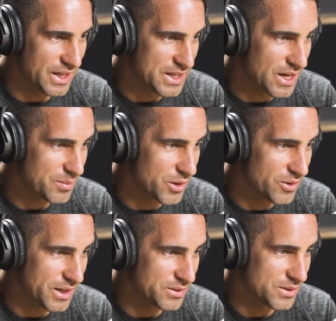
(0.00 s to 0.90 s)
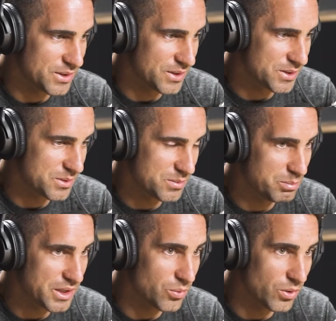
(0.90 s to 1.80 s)
and now I'm going out into this
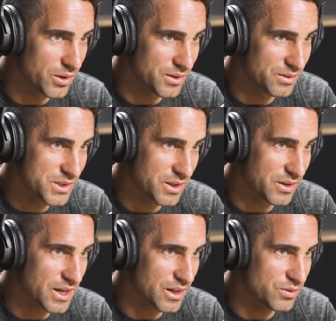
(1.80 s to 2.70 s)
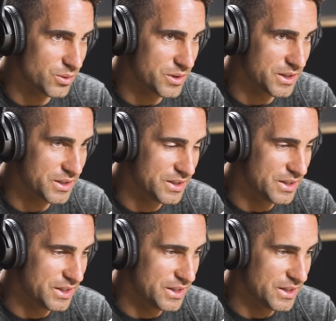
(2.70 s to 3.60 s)
big world of Southern California
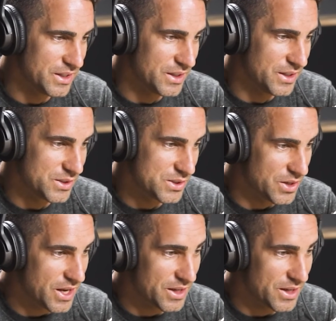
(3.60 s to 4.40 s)
So